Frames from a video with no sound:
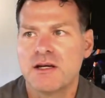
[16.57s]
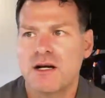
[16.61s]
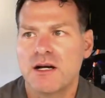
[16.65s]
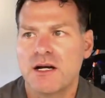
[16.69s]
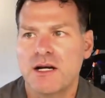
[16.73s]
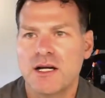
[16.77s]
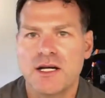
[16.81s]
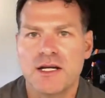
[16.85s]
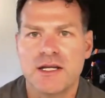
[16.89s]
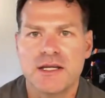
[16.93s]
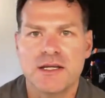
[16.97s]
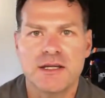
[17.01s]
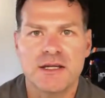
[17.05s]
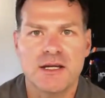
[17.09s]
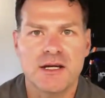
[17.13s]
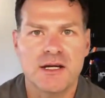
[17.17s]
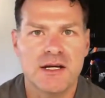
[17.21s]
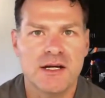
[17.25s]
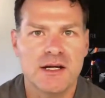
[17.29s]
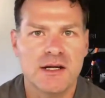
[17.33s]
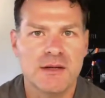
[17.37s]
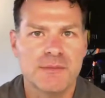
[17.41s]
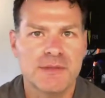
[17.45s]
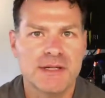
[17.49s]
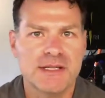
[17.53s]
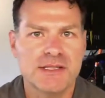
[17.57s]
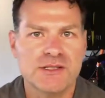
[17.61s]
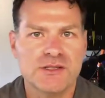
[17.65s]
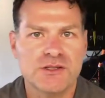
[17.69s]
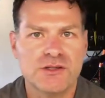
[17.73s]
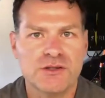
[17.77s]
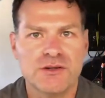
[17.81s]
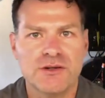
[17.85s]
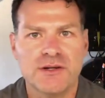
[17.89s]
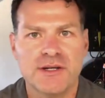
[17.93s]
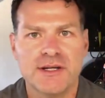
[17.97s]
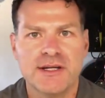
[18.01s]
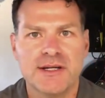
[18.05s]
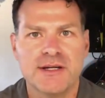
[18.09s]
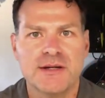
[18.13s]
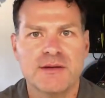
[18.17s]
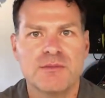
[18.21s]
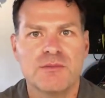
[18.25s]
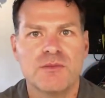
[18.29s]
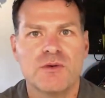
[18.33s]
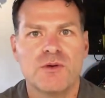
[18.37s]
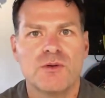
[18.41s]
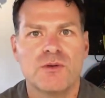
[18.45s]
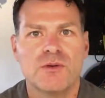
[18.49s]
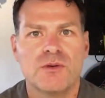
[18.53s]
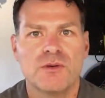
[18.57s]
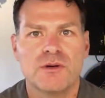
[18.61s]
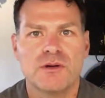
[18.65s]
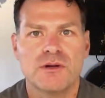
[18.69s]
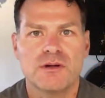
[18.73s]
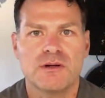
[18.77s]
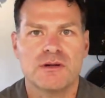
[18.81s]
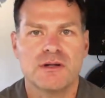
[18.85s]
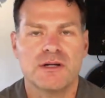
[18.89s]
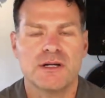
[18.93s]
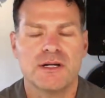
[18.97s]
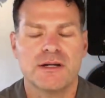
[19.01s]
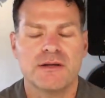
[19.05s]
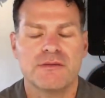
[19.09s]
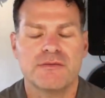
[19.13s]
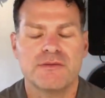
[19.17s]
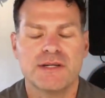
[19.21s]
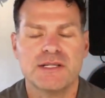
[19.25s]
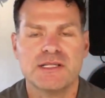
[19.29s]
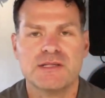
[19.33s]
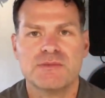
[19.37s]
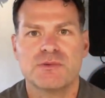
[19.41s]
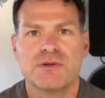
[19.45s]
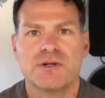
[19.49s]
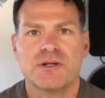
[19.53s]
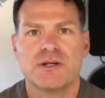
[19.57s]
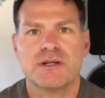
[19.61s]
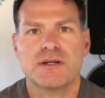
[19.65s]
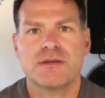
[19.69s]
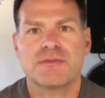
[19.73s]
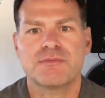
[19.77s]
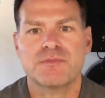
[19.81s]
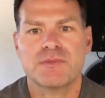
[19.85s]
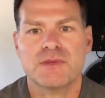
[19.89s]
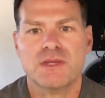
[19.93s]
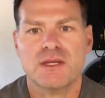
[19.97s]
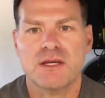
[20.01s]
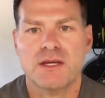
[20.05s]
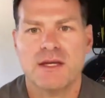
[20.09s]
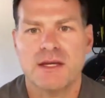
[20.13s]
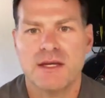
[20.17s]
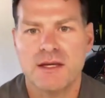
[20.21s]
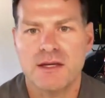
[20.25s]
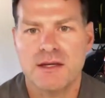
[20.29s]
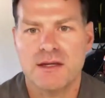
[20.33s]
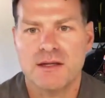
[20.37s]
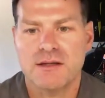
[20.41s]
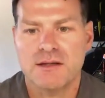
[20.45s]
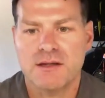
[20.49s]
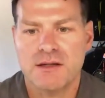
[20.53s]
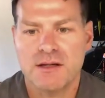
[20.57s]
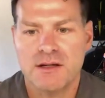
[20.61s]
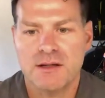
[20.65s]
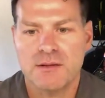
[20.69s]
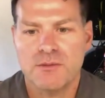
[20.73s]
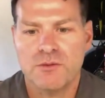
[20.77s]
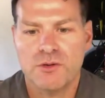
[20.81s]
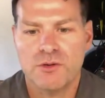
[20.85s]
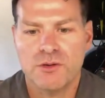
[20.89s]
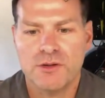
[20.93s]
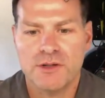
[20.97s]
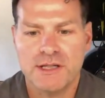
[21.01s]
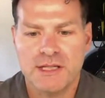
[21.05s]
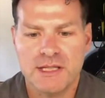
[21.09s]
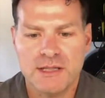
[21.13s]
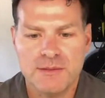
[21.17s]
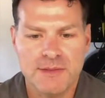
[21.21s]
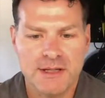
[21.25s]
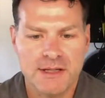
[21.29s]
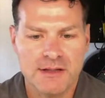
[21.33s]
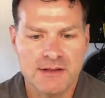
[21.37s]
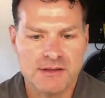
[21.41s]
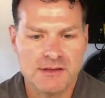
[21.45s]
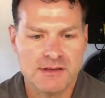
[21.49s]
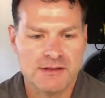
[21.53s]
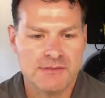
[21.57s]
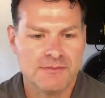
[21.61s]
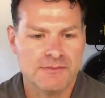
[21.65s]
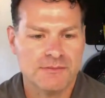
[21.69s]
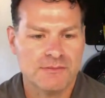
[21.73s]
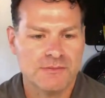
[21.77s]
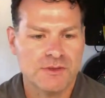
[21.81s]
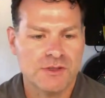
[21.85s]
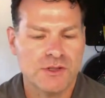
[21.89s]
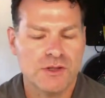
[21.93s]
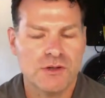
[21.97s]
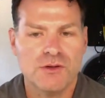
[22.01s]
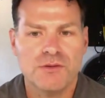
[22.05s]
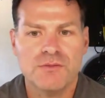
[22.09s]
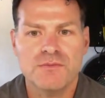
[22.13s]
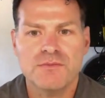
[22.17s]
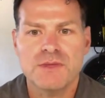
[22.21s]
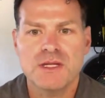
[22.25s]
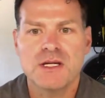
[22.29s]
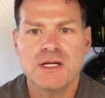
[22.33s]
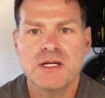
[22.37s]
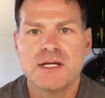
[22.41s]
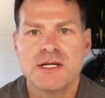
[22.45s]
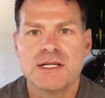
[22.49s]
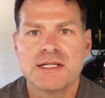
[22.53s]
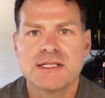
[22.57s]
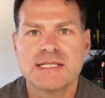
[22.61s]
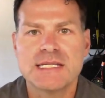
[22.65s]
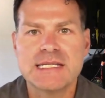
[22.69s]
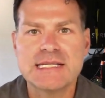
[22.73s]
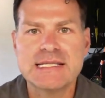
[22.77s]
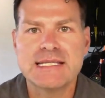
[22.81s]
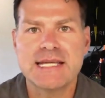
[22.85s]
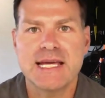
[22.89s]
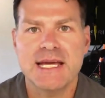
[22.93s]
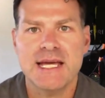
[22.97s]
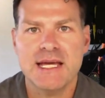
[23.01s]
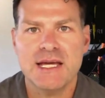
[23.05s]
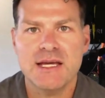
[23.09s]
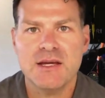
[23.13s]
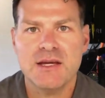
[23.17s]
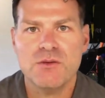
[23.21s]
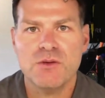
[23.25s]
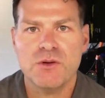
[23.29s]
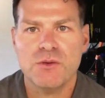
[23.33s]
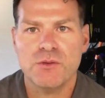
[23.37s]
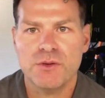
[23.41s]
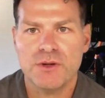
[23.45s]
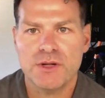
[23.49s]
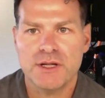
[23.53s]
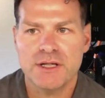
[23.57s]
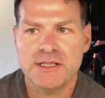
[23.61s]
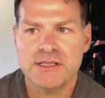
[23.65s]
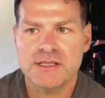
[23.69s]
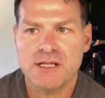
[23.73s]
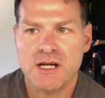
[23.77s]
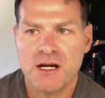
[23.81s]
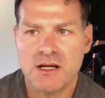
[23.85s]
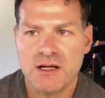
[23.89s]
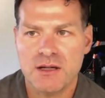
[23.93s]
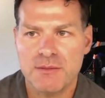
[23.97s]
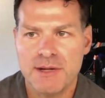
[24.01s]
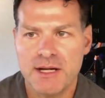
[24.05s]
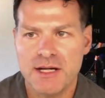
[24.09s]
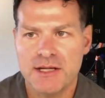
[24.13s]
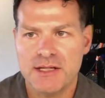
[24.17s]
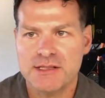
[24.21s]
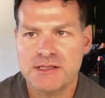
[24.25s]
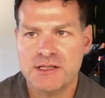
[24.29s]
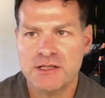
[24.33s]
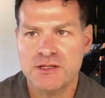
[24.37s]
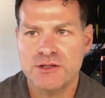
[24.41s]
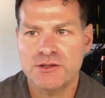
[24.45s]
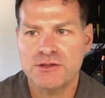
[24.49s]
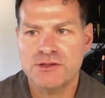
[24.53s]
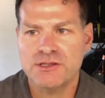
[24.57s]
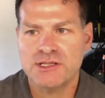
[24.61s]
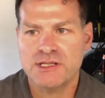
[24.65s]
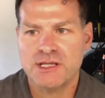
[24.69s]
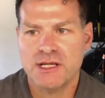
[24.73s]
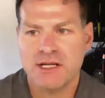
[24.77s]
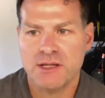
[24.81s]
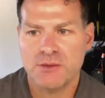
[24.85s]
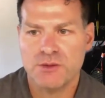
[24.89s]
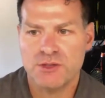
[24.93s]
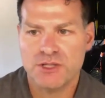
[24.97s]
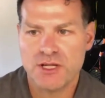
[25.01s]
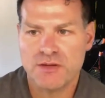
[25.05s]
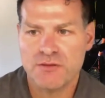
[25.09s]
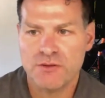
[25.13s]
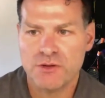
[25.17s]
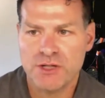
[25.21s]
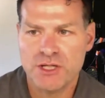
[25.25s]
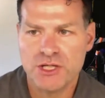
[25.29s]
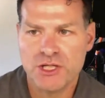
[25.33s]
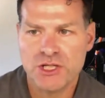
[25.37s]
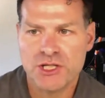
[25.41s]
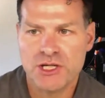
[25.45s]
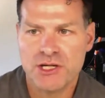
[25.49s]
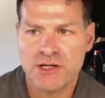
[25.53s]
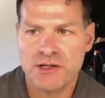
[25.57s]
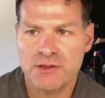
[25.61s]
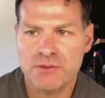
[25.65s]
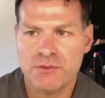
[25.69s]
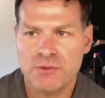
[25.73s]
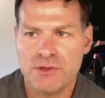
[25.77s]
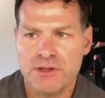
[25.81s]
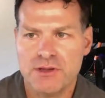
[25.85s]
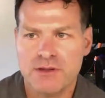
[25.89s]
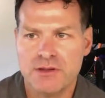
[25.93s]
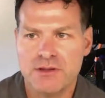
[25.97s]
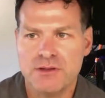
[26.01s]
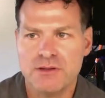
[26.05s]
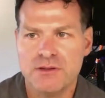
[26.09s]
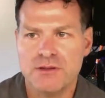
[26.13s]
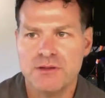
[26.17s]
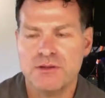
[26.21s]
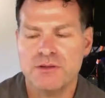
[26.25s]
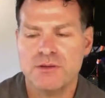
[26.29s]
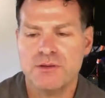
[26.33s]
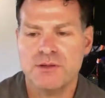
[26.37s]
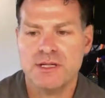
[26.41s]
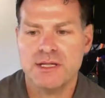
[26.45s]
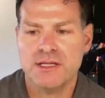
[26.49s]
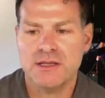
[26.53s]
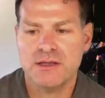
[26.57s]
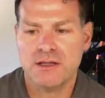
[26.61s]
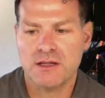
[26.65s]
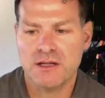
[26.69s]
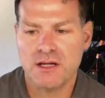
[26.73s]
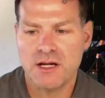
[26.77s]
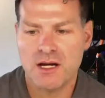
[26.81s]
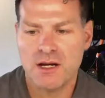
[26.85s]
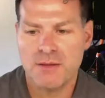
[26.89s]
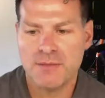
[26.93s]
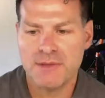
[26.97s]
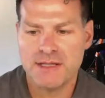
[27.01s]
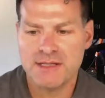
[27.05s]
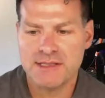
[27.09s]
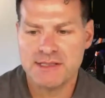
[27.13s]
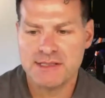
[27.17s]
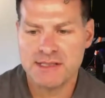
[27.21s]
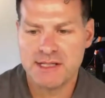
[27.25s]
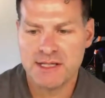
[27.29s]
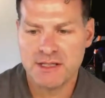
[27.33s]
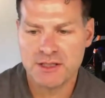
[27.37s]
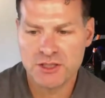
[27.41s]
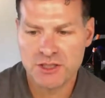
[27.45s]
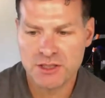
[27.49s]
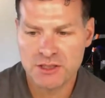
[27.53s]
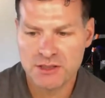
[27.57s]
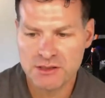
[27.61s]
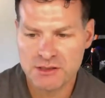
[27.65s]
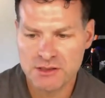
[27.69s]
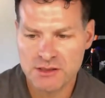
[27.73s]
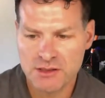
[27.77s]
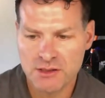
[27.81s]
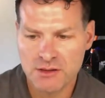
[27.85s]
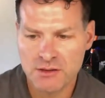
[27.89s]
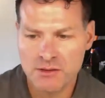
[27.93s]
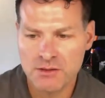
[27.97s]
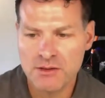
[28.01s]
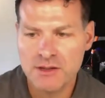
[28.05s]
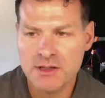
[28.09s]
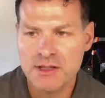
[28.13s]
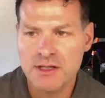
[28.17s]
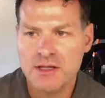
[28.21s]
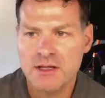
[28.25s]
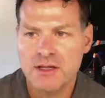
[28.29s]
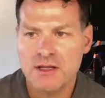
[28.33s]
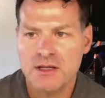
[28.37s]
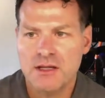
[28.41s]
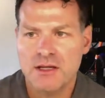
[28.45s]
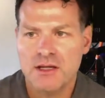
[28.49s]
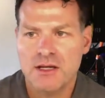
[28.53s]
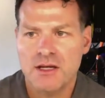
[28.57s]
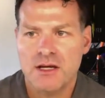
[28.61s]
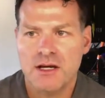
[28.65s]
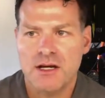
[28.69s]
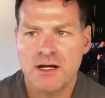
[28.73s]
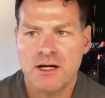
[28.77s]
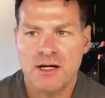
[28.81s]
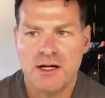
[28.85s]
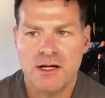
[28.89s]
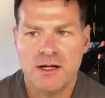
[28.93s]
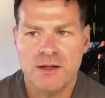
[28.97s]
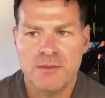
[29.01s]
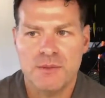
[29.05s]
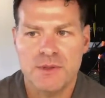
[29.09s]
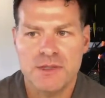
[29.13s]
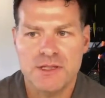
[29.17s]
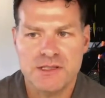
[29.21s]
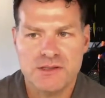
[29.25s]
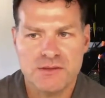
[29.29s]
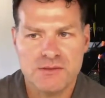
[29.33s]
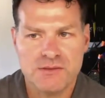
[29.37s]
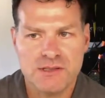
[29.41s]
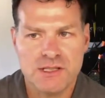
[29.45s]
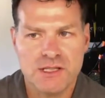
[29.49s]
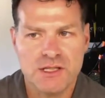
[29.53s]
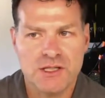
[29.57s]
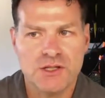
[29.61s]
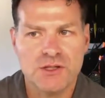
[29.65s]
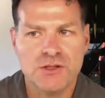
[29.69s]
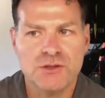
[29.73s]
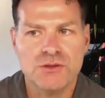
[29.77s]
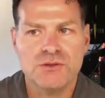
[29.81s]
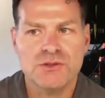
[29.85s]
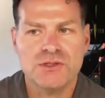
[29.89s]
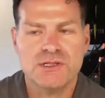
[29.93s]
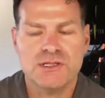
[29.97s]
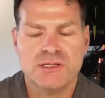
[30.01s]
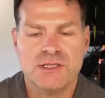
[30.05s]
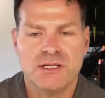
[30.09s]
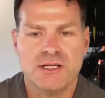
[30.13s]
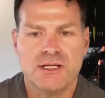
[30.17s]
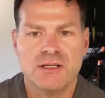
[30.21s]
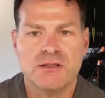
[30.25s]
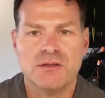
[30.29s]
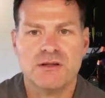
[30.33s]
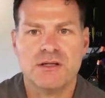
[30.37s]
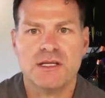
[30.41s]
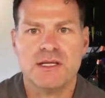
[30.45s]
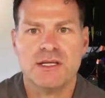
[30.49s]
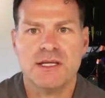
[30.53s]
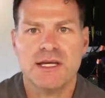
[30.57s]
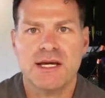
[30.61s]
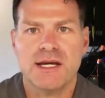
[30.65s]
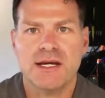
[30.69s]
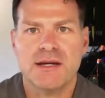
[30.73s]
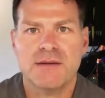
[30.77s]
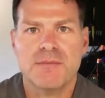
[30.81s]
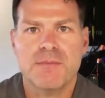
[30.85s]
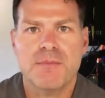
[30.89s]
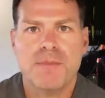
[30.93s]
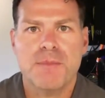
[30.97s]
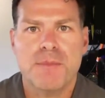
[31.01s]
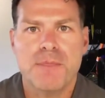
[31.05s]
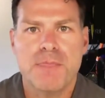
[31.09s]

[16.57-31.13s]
on Instagram or Facebook and or in emails. So today, what we're going to talk about is a new study, which I've already shared with you in the comments section. So, and this was a huge study looking at